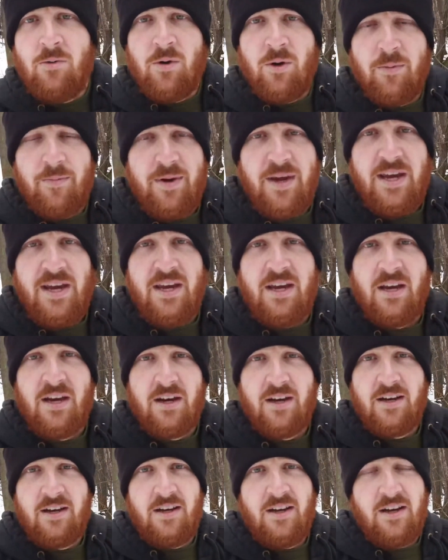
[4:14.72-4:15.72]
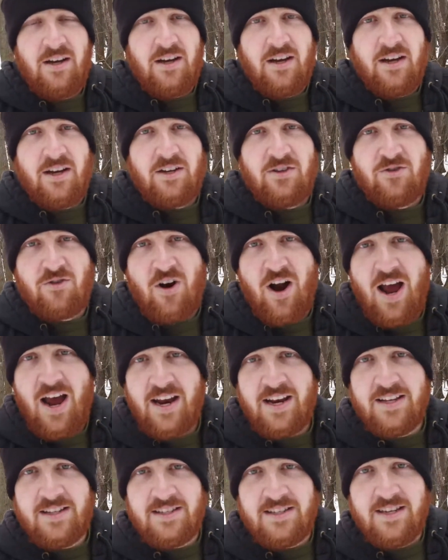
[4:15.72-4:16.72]
will be
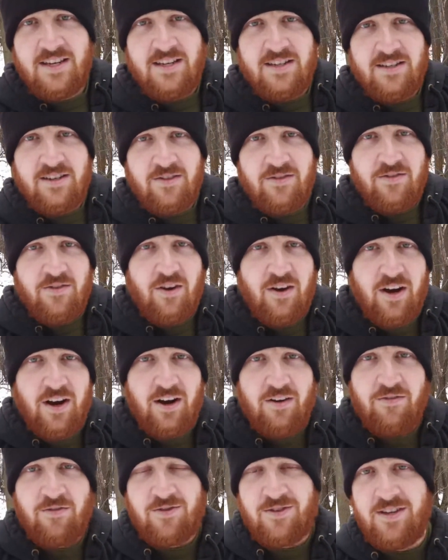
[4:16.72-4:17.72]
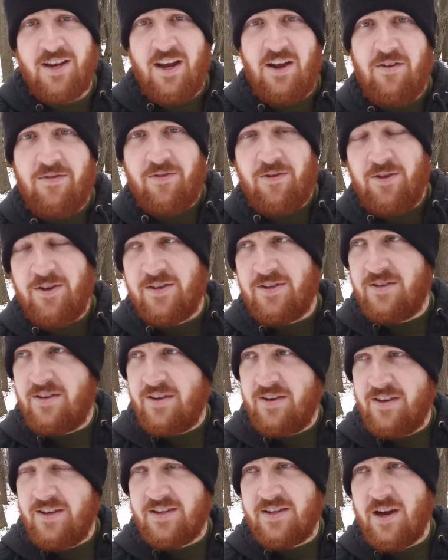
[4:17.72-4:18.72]
dried and seasoned for sale for this
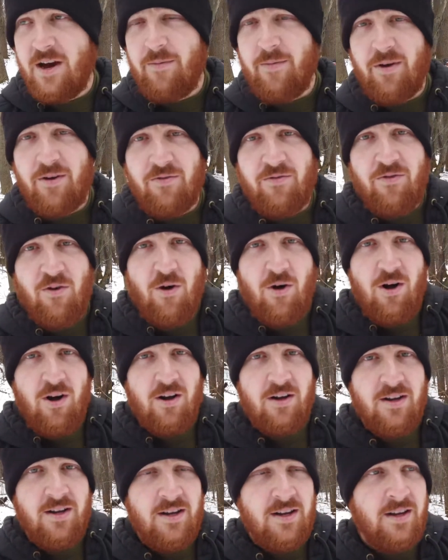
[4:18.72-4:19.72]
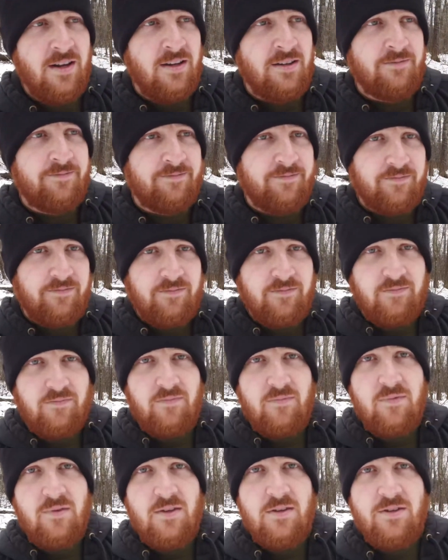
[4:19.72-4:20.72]
coming fall.
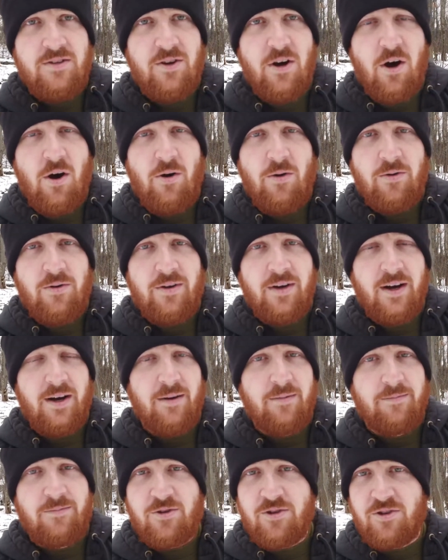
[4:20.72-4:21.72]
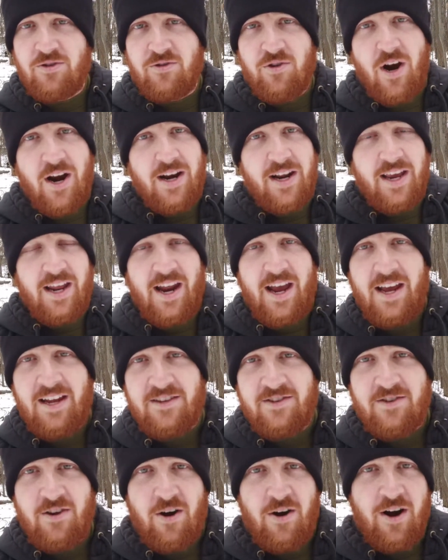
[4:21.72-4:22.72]
So I'm just trying to get a
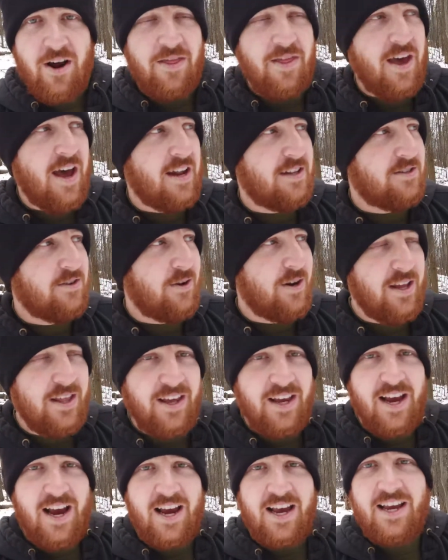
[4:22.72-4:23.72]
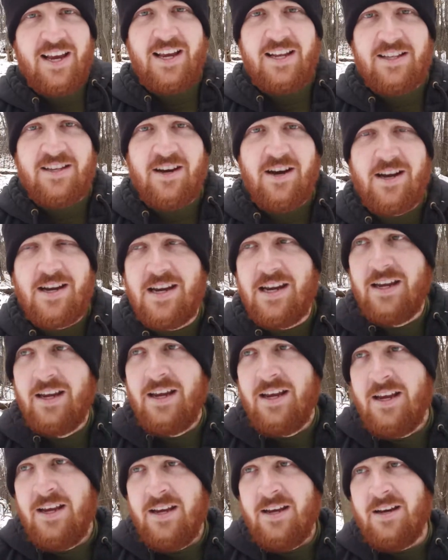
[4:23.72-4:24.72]
head start on that. So anything I can get done
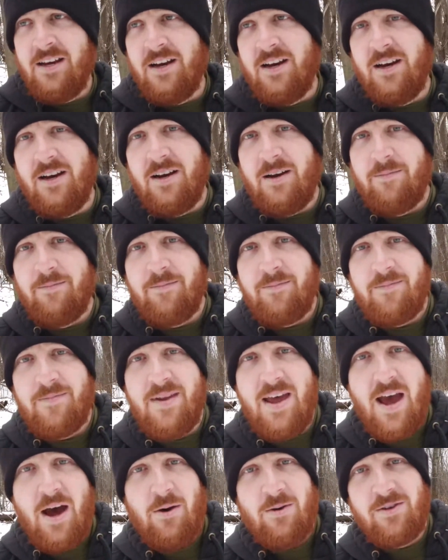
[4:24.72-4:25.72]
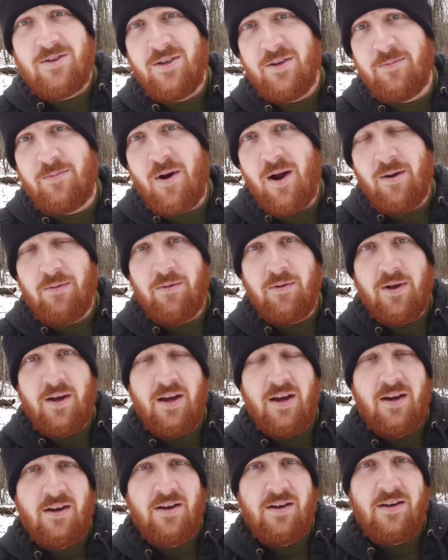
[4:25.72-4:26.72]
now until
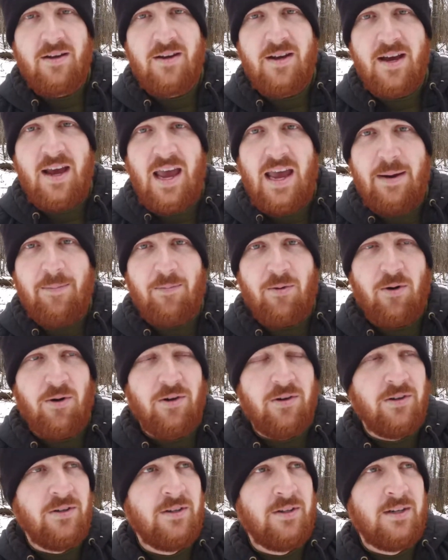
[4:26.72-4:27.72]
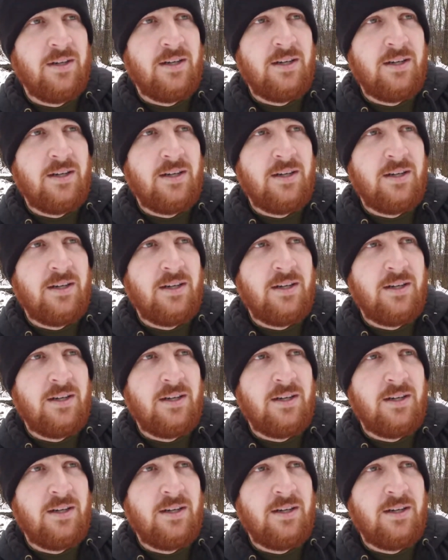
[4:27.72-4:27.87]
probably April,